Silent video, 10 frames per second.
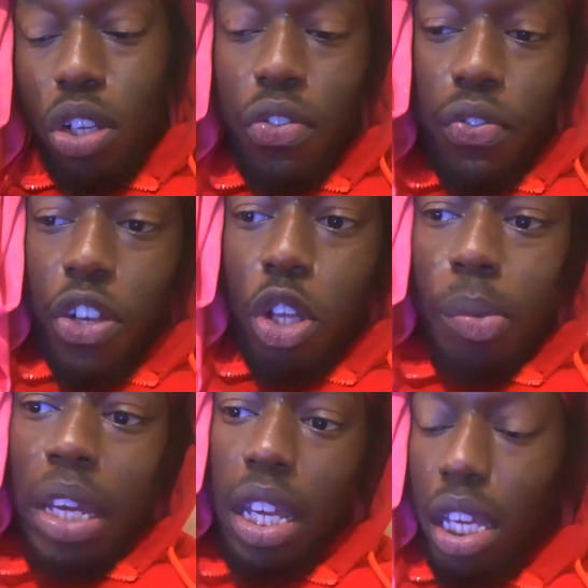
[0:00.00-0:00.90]
You feel
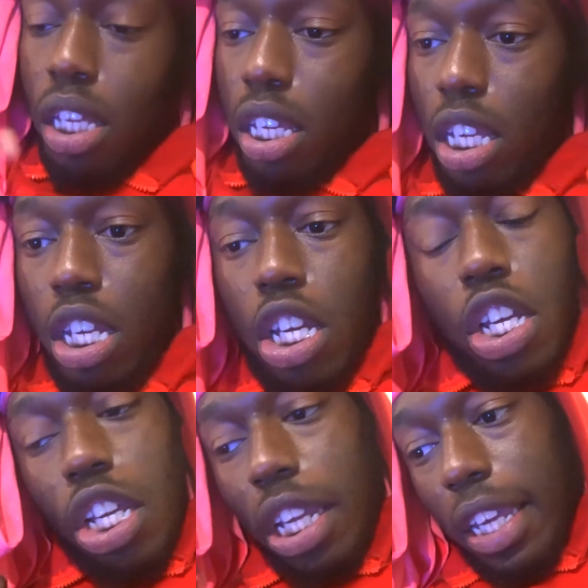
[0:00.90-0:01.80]
me?
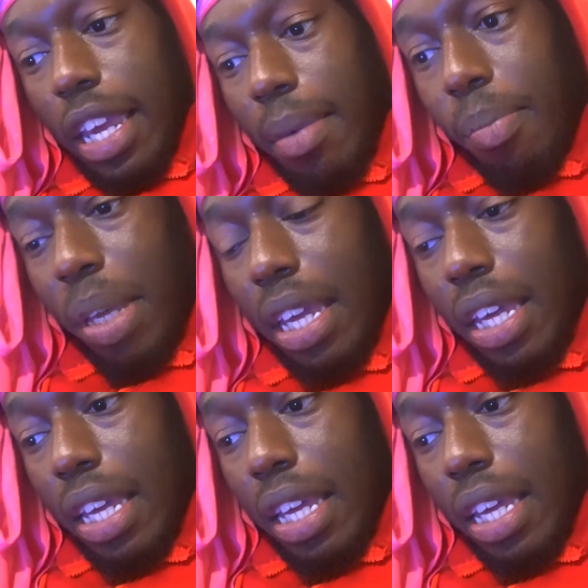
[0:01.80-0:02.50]
You get me?